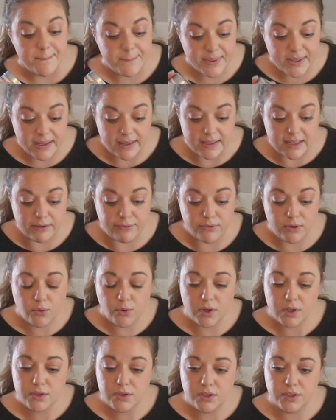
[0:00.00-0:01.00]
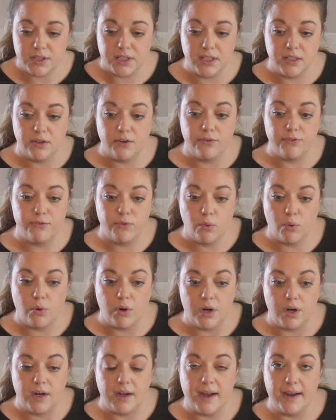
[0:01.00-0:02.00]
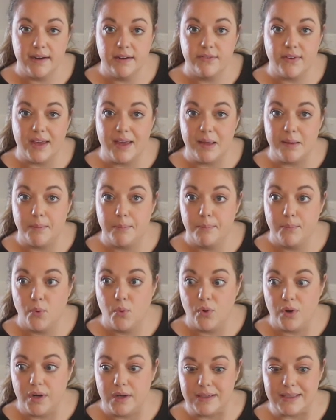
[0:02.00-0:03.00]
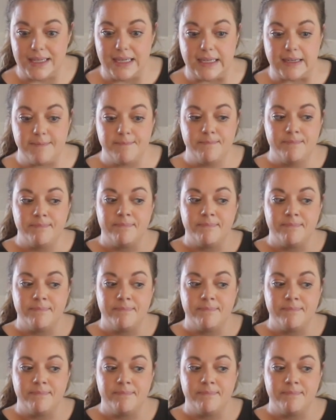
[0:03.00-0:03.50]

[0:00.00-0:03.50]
But if you are looking for kind of a more like